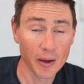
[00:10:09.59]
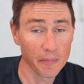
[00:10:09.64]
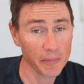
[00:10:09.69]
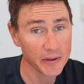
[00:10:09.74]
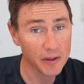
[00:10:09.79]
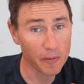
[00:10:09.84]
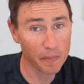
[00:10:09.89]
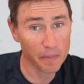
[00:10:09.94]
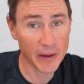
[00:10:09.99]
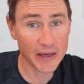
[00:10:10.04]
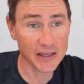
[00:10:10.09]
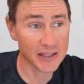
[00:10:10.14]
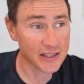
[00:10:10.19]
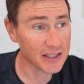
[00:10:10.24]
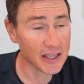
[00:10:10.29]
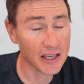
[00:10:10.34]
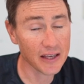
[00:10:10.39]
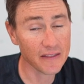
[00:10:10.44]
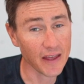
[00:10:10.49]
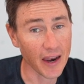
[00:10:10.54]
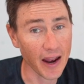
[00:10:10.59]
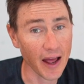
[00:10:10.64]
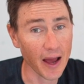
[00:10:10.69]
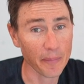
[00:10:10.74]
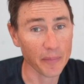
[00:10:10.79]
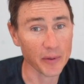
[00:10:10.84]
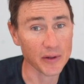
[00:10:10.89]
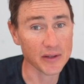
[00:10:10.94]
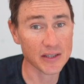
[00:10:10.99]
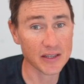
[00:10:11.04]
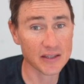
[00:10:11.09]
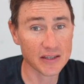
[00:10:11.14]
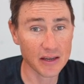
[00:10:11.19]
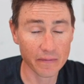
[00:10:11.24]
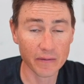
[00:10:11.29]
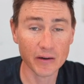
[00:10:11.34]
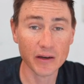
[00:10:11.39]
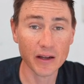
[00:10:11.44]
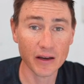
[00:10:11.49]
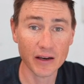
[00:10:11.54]
But the best thing that happens is
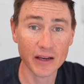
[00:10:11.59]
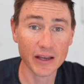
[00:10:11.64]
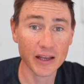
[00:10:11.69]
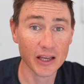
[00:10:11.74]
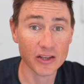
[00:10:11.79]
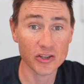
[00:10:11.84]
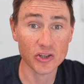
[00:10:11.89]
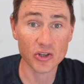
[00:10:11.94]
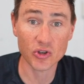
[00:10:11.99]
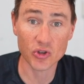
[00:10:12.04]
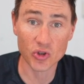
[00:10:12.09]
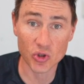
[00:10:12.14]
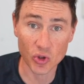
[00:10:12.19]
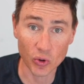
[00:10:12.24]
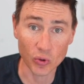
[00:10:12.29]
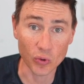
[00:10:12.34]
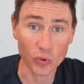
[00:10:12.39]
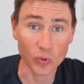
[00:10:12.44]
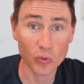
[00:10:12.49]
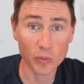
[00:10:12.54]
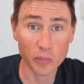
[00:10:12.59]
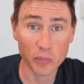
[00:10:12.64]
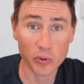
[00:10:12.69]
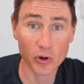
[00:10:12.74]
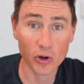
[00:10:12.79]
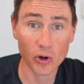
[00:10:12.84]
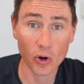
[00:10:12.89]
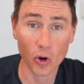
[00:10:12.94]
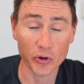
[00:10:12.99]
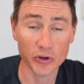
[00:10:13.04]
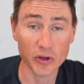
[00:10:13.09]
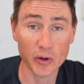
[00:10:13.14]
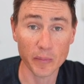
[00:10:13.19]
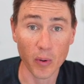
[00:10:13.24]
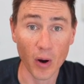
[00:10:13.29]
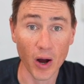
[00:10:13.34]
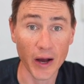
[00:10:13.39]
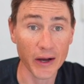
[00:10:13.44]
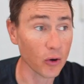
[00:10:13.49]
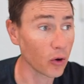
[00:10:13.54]
every now and again you do put it on your
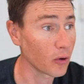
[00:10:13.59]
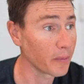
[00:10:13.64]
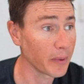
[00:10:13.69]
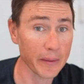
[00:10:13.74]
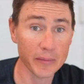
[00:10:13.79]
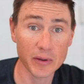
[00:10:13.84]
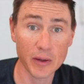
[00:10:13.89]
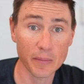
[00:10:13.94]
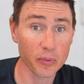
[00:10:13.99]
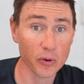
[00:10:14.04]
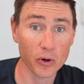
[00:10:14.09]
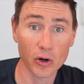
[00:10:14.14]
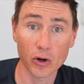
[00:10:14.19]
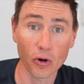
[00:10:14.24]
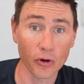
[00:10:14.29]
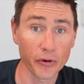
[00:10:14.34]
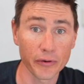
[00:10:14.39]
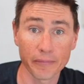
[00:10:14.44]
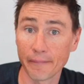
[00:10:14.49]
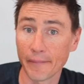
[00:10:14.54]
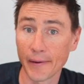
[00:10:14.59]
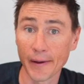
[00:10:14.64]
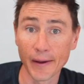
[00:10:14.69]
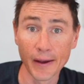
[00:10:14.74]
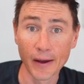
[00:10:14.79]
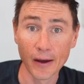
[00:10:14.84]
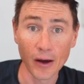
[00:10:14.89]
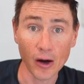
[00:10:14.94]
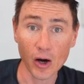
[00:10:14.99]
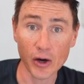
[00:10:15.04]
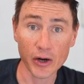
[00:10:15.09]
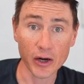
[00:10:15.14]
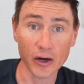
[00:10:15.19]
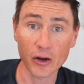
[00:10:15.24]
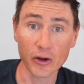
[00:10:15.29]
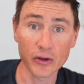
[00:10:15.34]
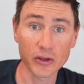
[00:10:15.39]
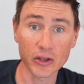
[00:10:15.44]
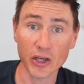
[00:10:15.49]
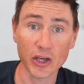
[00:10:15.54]
bike, or maybe you put it on, I don't
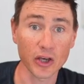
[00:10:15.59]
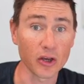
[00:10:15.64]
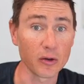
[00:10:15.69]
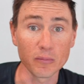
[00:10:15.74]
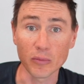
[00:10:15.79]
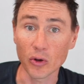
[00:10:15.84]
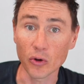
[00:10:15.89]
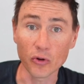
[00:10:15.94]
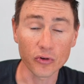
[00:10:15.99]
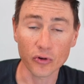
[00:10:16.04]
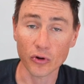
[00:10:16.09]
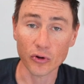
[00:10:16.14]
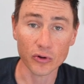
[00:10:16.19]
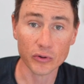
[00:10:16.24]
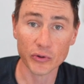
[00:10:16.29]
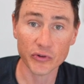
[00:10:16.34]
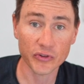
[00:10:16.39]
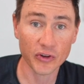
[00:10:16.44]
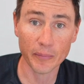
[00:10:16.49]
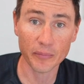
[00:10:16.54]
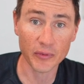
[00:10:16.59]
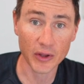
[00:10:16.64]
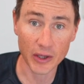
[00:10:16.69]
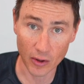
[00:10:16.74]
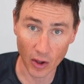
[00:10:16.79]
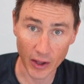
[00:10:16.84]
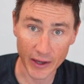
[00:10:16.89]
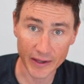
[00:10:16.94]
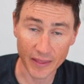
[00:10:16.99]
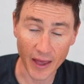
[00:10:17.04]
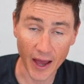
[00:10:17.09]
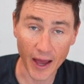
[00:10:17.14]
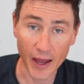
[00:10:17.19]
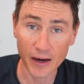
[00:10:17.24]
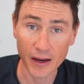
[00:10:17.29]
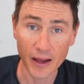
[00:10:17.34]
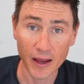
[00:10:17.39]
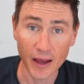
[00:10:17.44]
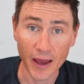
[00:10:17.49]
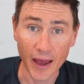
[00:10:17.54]
know, your commuter or something like
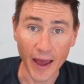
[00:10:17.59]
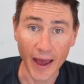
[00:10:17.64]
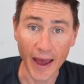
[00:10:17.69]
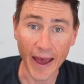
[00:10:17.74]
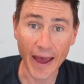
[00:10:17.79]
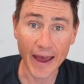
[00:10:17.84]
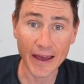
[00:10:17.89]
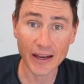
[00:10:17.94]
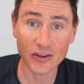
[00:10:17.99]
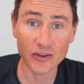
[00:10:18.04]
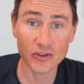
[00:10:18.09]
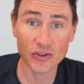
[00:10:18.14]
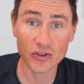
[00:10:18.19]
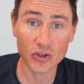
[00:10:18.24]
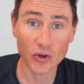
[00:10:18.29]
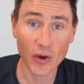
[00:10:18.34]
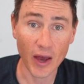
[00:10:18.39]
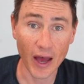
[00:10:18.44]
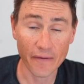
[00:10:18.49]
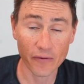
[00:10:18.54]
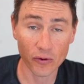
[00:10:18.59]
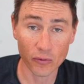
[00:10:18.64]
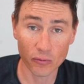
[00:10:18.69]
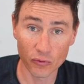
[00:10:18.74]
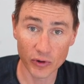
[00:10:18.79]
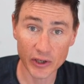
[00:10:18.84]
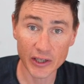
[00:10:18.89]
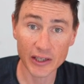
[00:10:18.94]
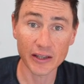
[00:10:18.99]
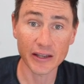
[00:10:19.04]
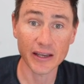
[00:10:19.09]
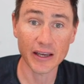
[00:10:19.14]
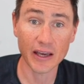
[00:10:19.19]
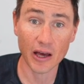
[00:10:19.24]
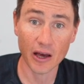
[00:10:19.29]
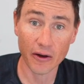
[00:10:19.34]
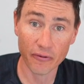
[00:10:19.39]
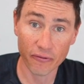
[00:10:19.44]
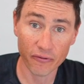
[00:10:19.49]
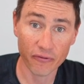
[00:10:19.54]
that, and you have a really
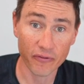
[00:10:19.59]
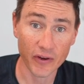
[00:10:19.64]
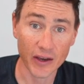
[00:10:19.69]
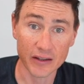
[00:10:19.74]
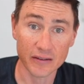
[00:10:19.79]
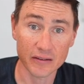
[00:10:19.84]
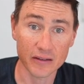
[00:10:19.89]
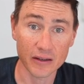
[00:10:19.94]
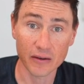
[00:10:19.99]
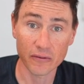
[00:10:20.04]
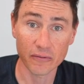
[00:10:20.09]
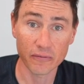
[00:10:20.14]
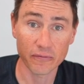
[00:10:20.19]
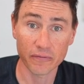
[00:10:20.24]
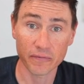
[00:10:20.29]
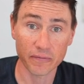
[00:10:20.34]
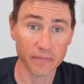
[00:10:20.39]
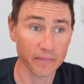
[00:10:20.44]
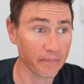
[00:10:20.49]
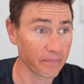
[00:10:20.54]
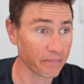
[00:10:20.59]
effective,